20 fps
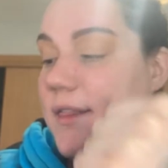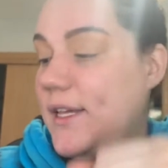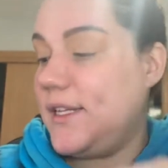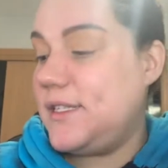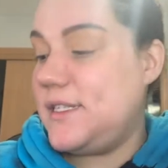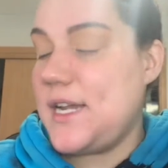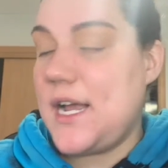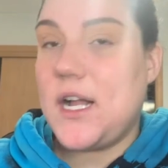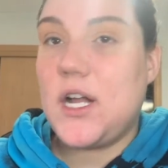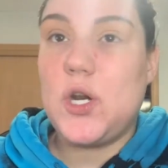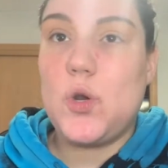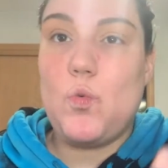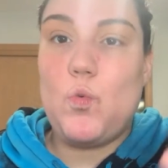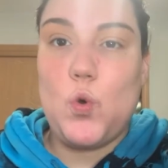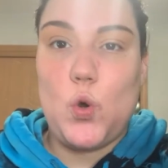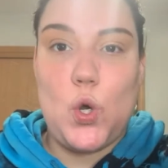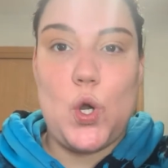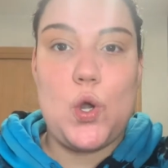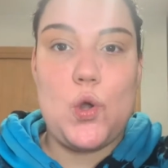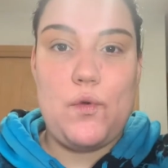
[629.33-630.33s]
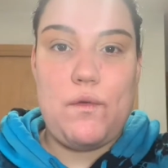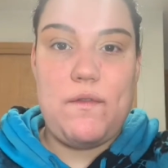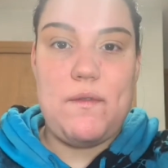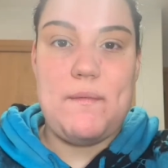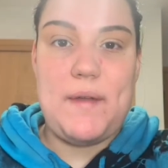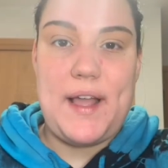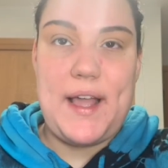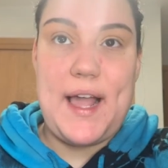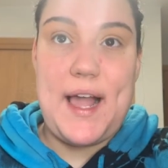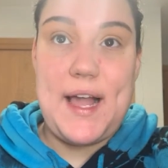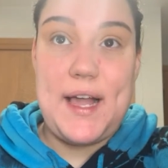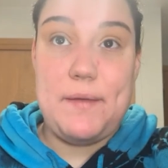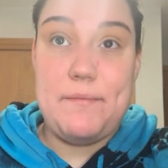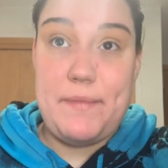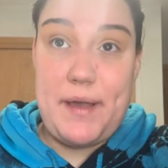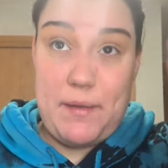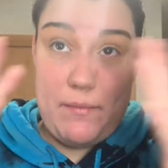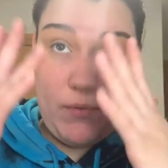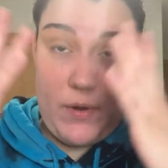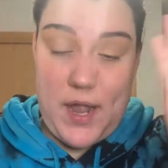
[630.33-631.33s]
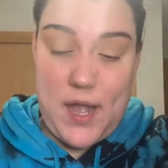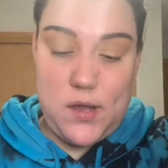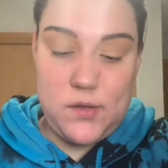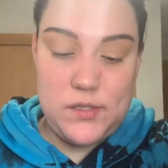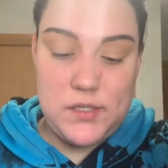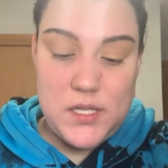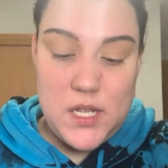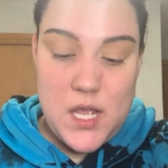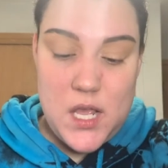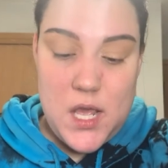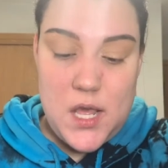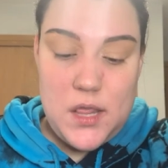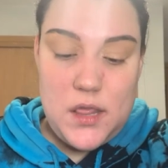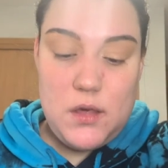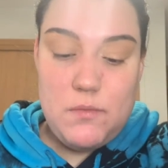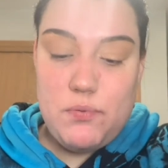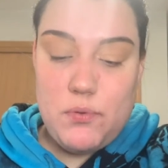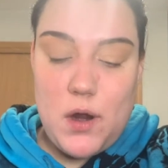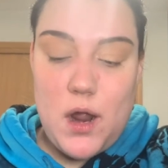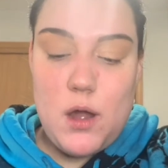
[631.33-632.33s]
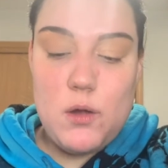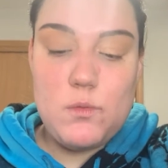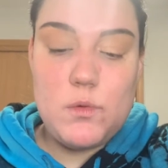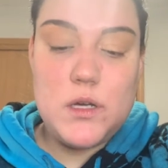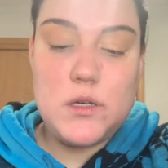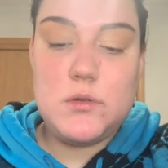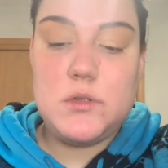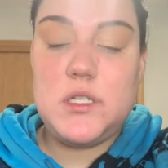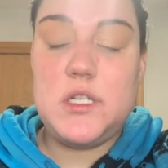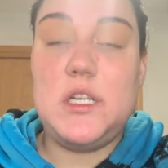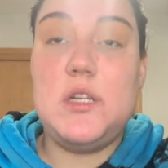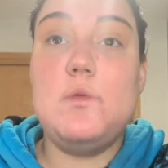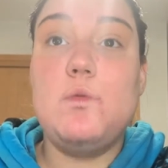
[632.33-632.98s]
That's not gonna work for my brows. The brown one did